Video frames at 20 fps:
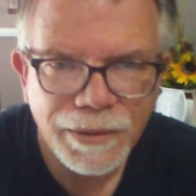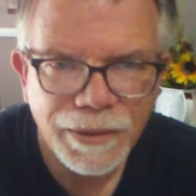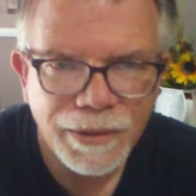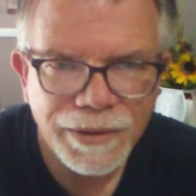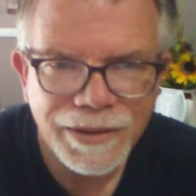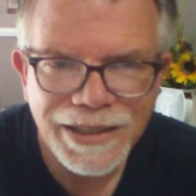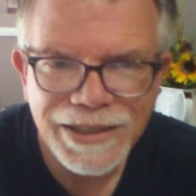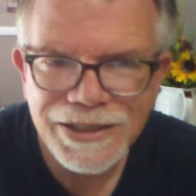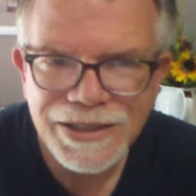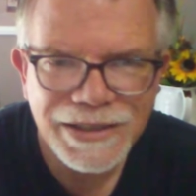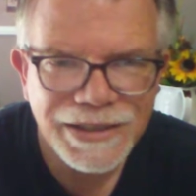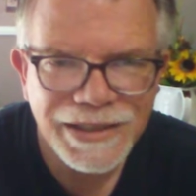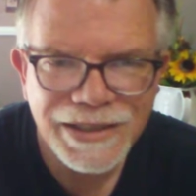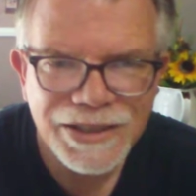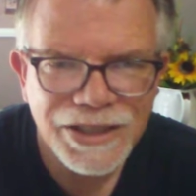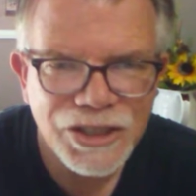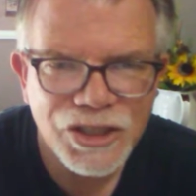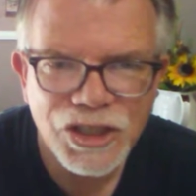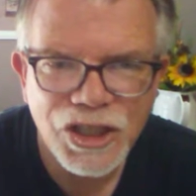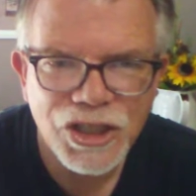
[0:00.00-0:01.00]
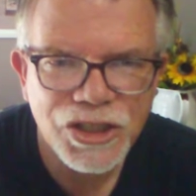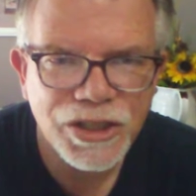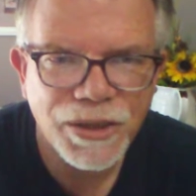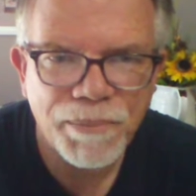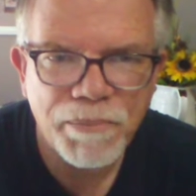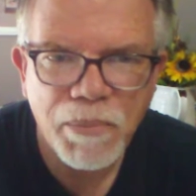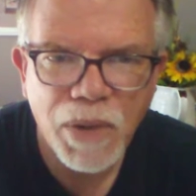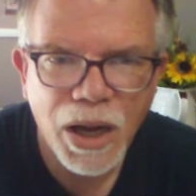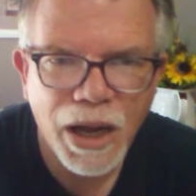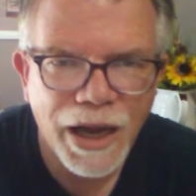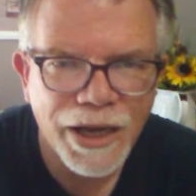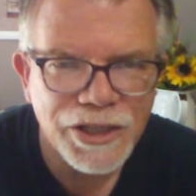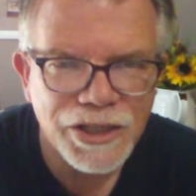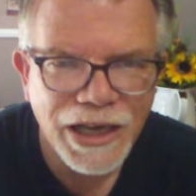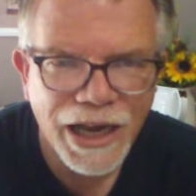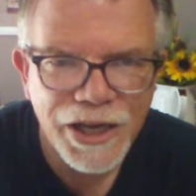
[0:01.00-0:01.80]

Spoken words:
This is just a must.